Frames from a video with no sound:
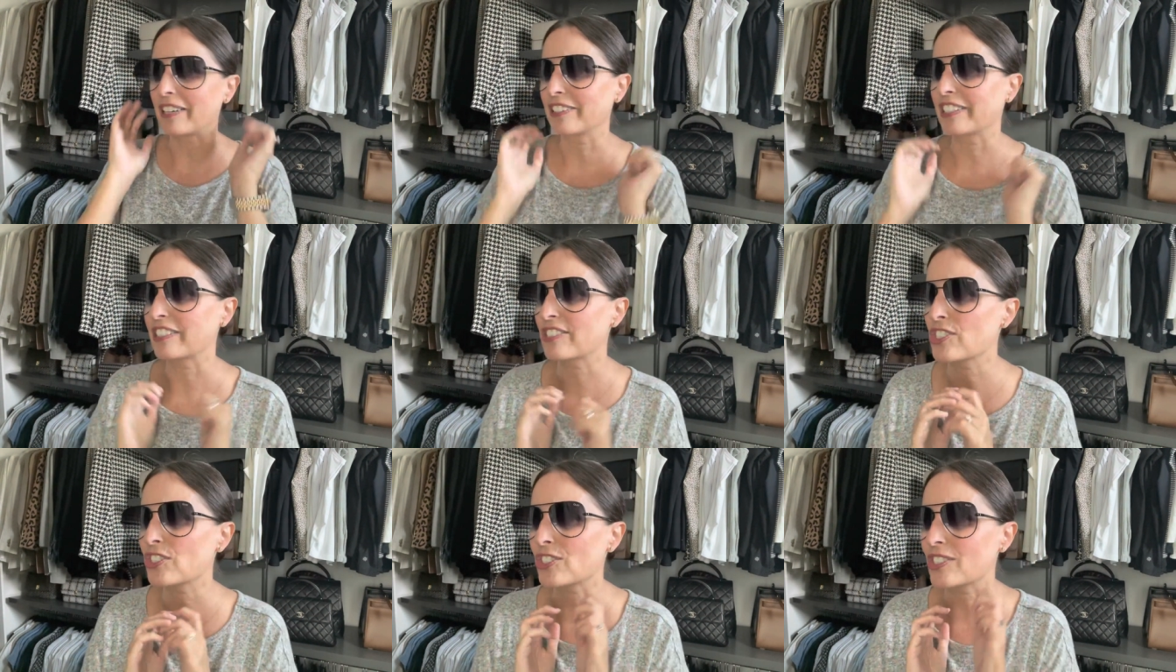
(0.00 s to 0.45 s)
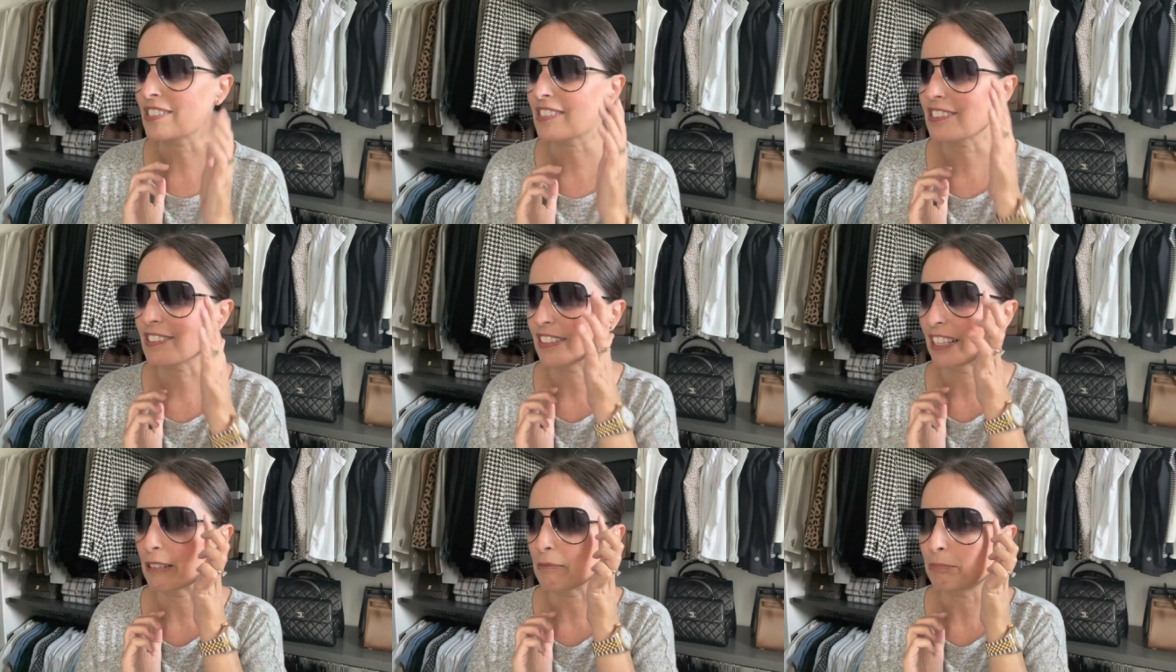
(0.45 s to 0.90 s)
It's just
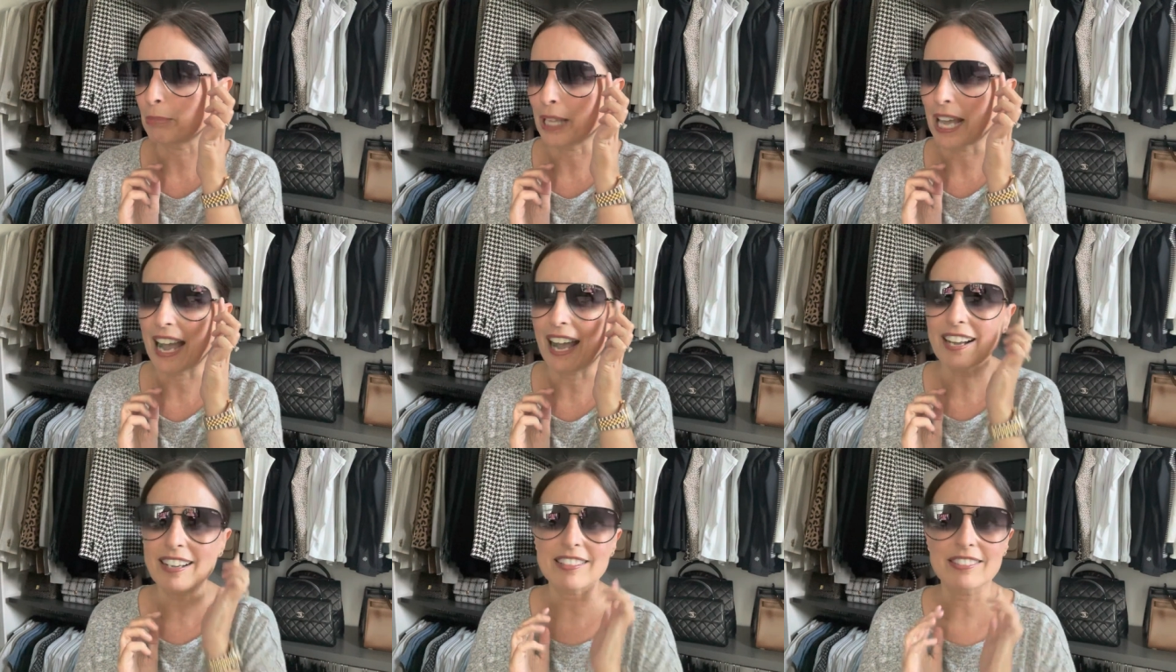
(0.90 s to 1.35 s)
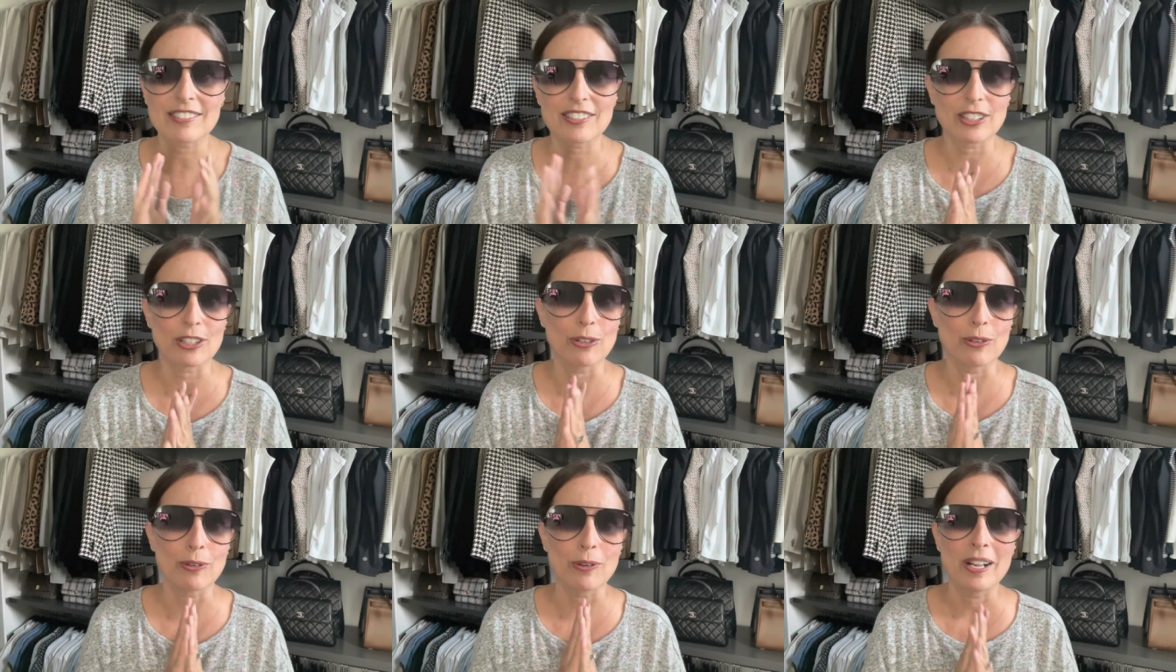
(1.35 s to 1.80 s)
like black,
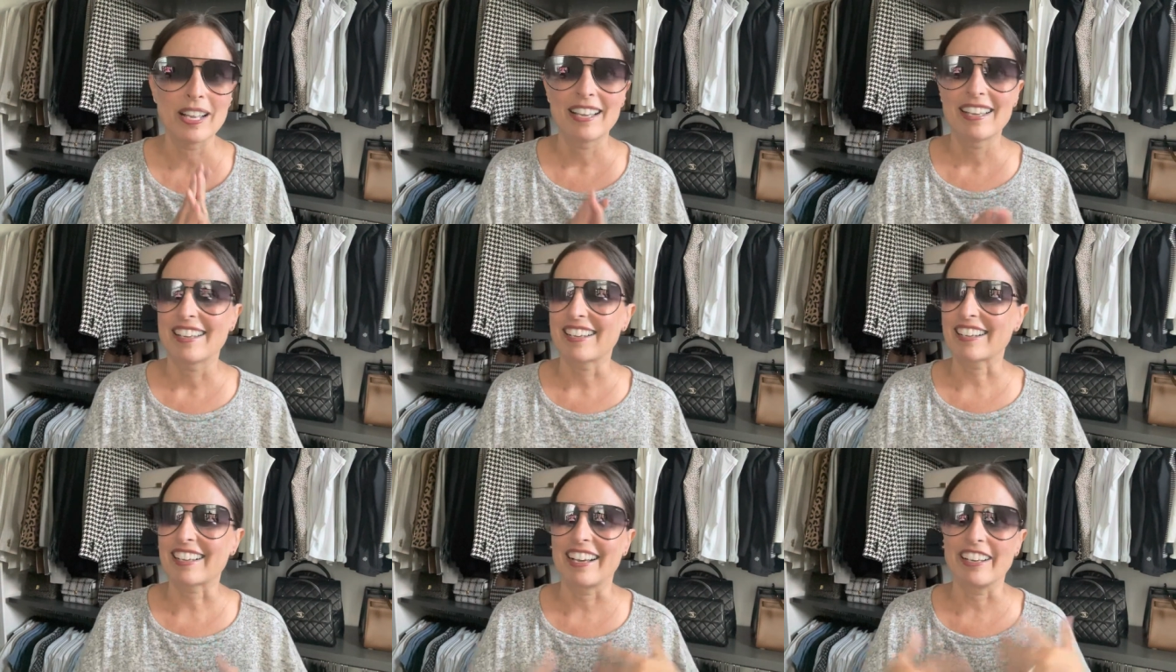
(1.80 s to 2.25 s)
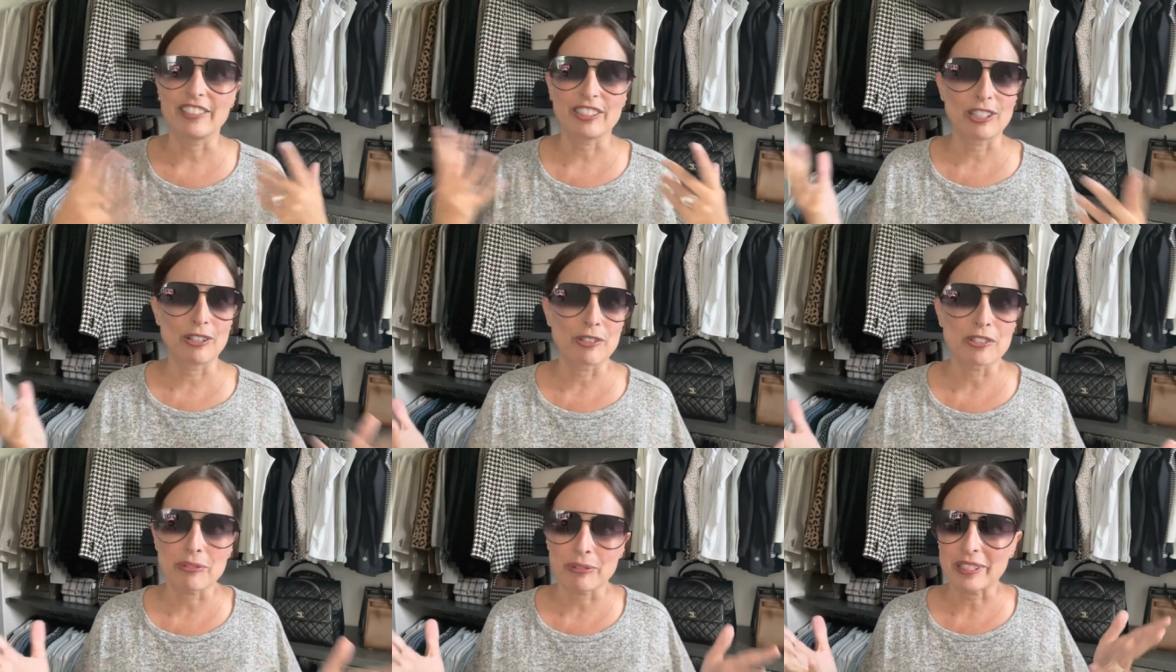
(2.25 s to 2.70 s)
so kind of
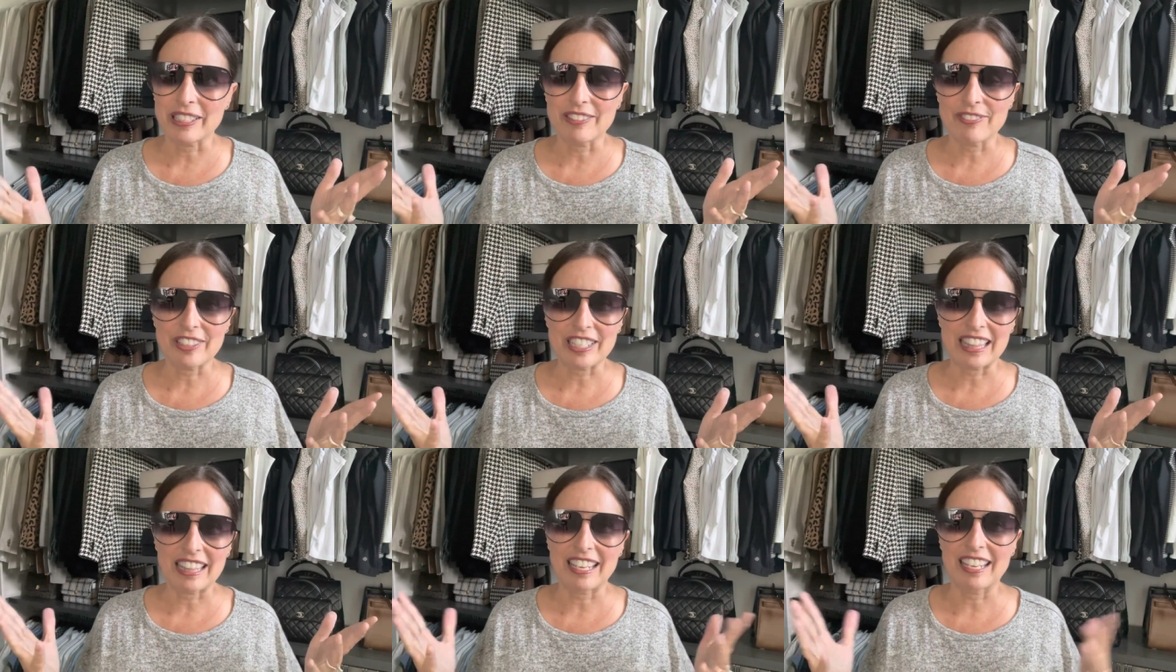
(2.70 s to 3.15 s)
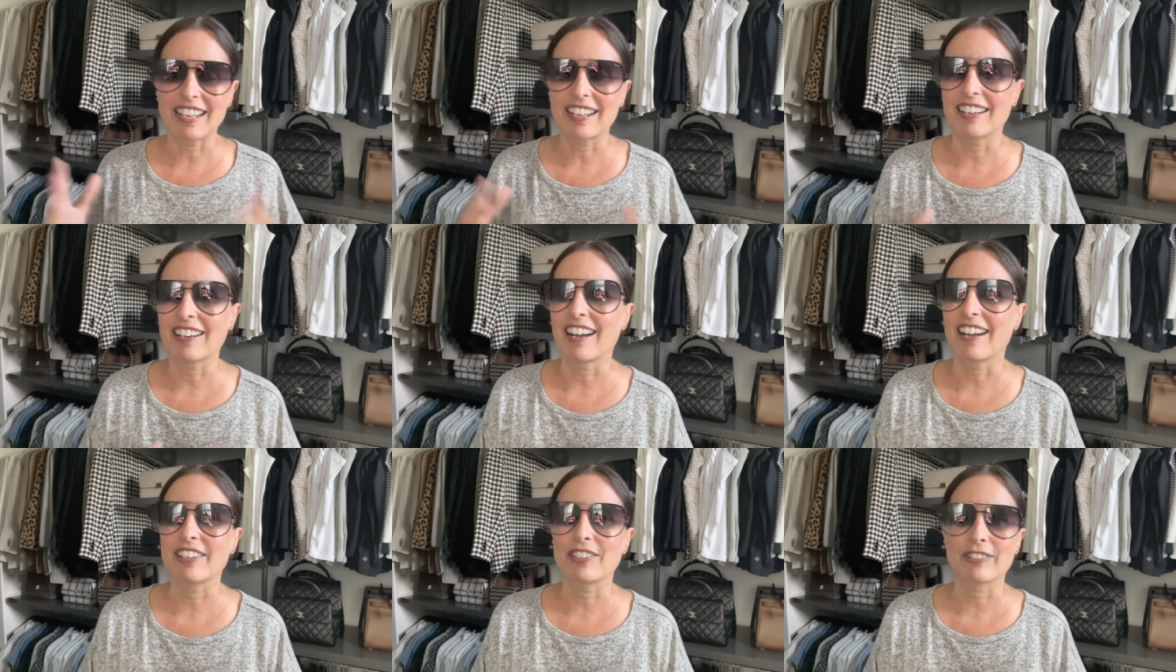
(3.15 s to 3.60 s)
goes with everything.
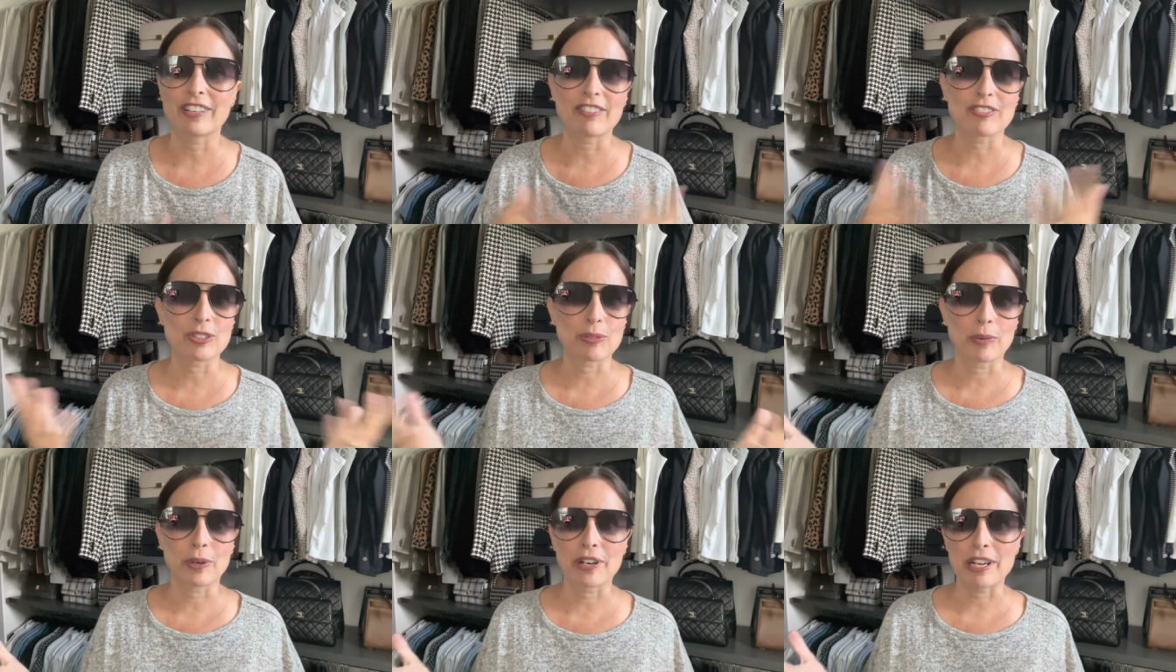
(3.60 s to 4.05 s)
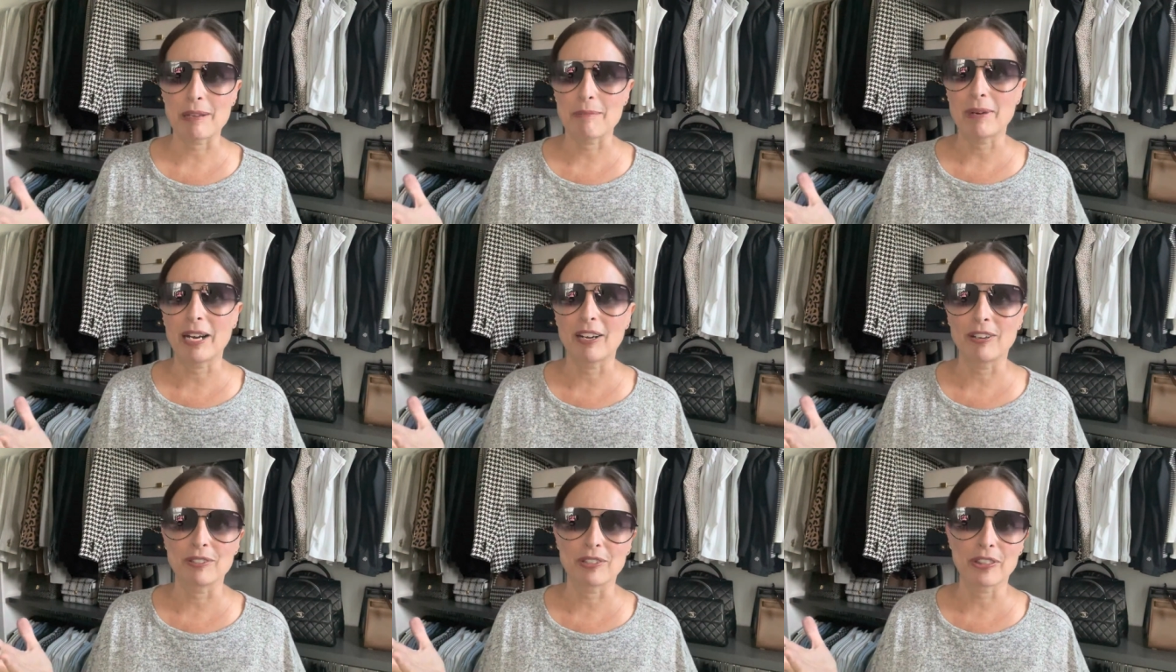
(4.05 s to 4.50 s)
I don't have to worry
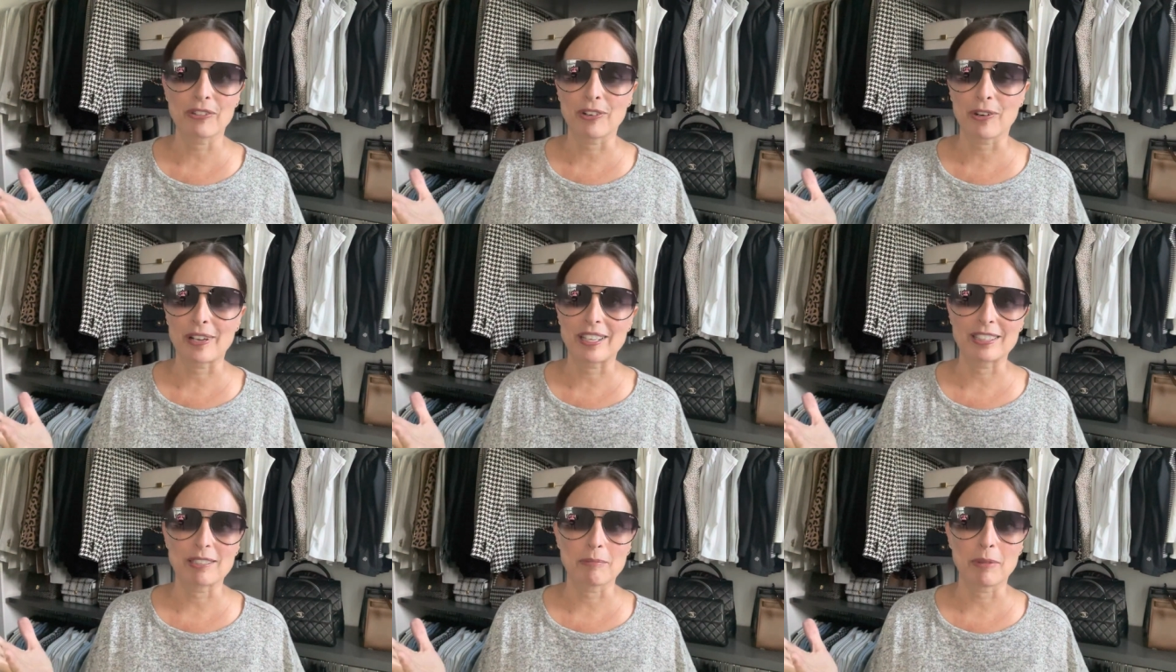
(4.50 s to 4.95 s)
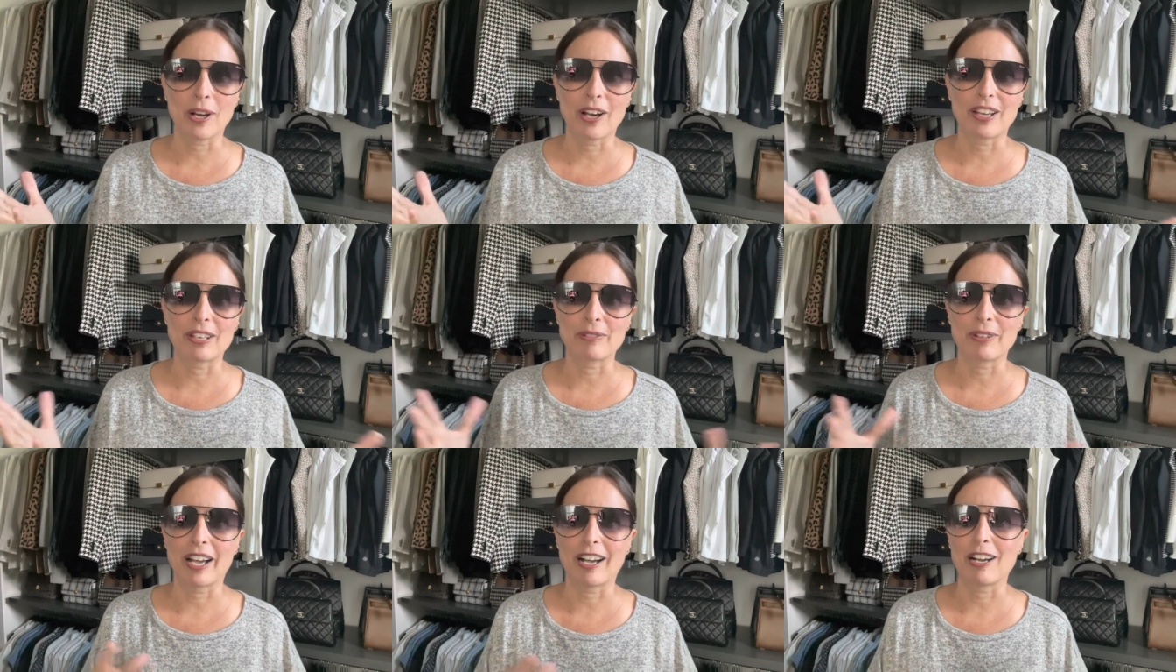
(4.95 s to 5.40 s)
about throwing them
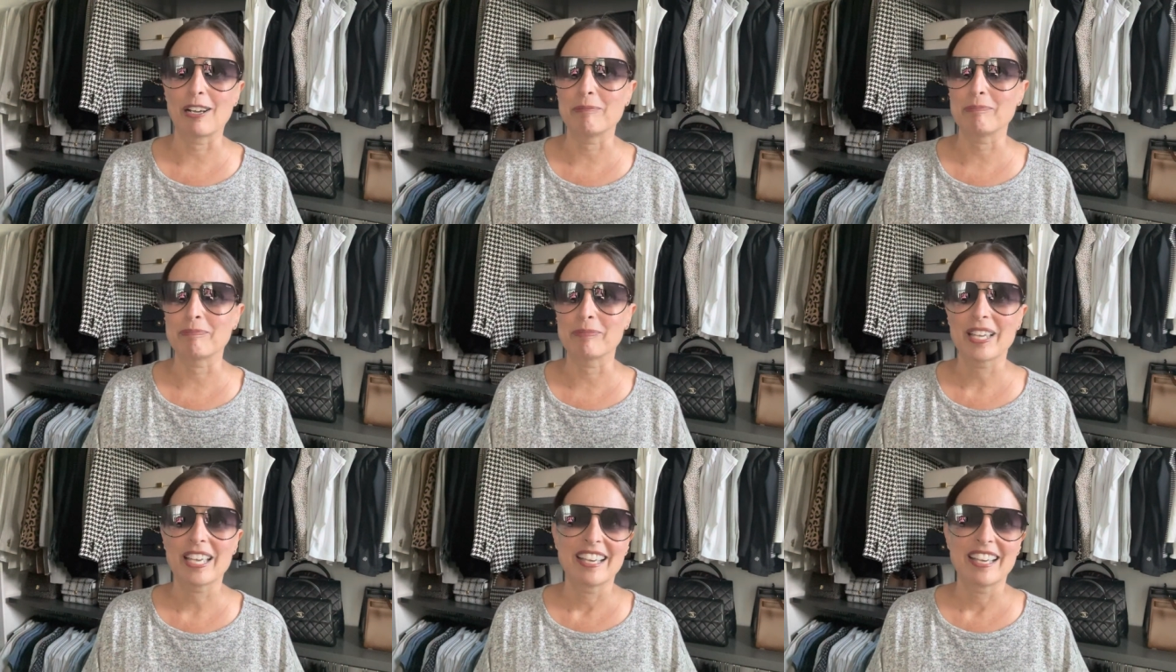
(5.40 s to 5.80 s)
on. Um,